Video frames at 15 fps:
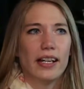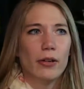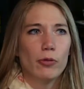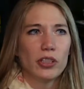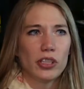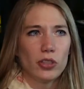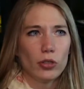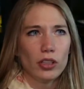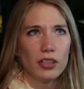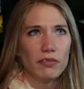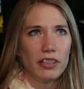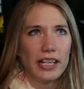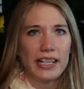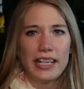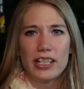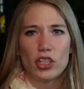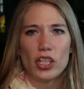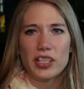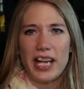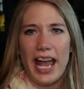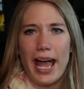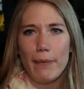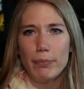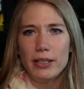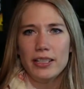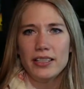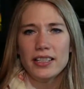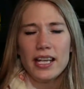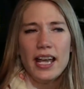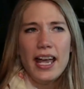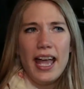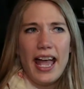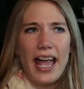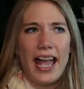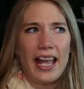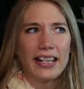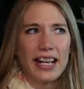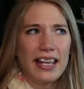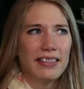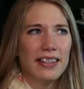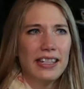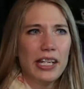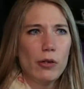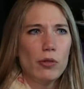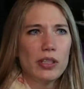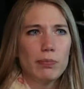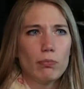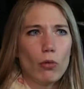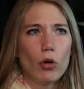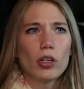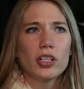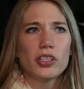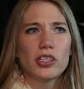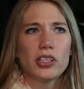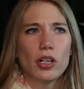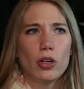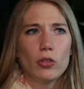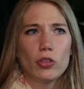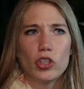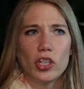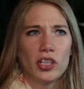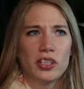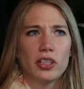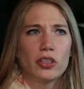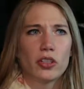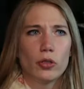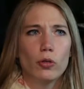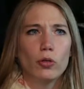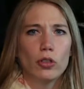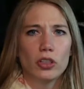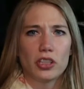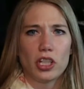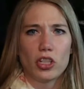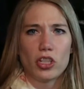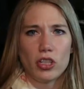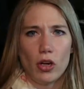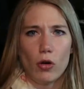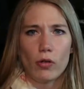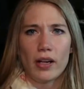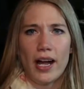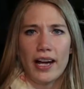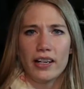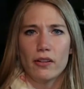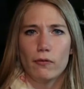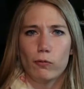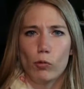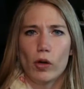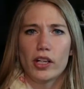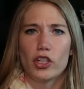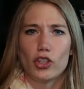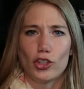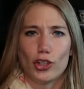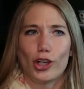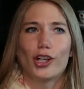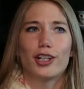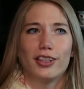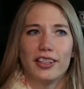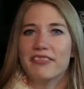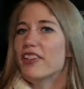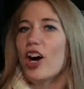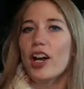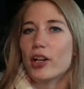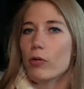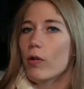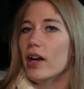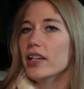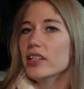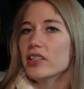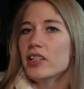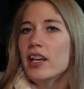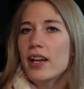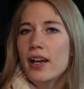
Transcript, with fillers: It was sort of like it just happened and I think it was more so just a tool to show kind of what a jerk Levana was.